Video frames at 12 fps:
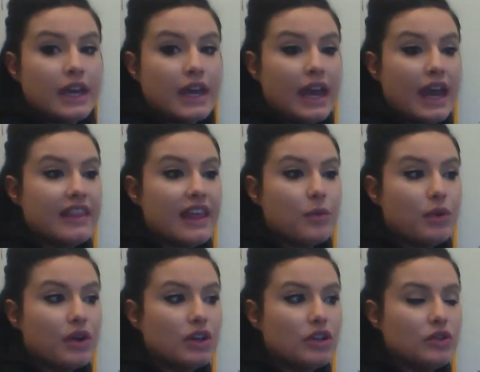And then we're
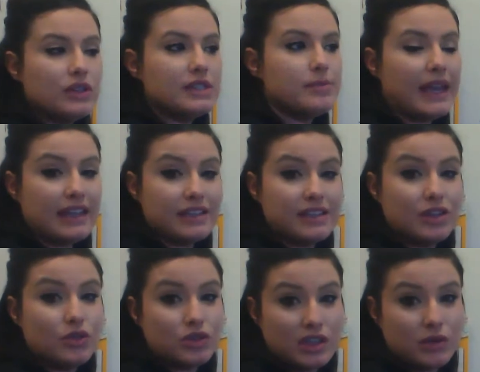going to do a space. And
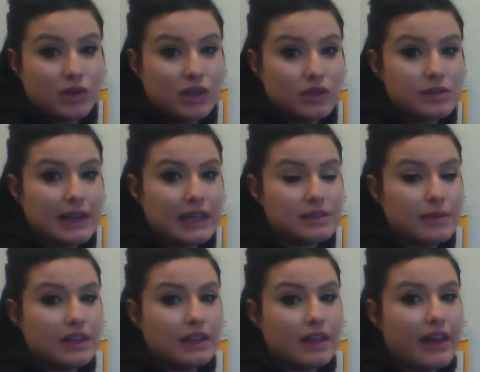usually we use spacemen
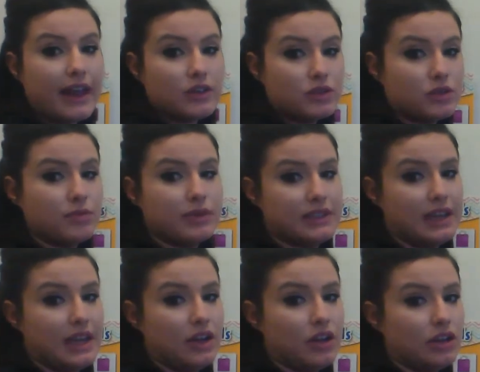in the classroom, but today
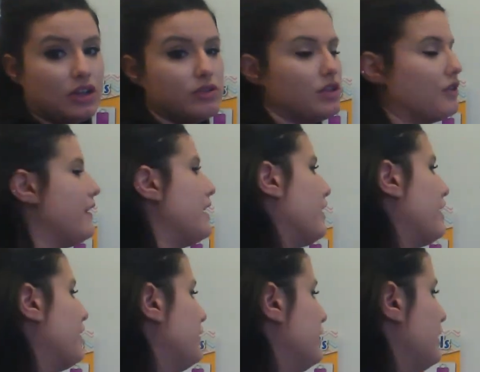you're going to use your finger.
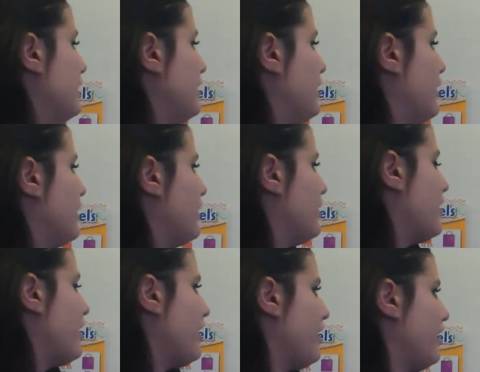
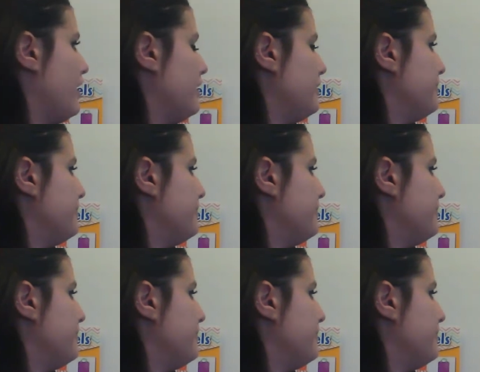The